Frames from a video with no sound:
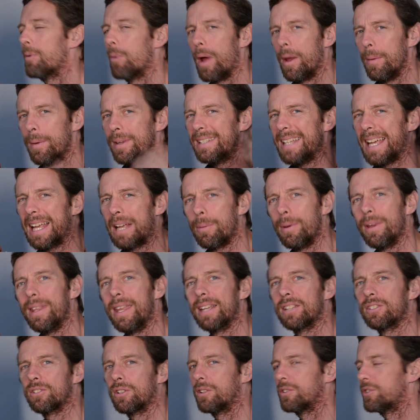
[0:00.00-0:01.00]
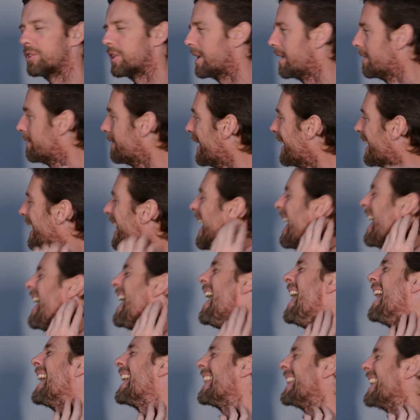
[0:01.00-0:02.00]
away, we take away the external jugular vein.
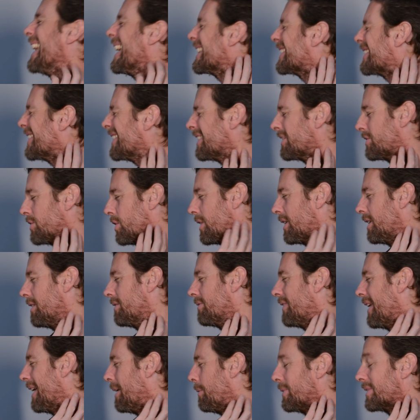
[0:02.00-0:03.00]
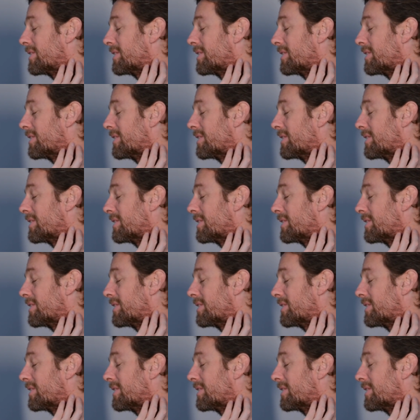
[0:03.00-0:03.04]
Now the external jugular vein,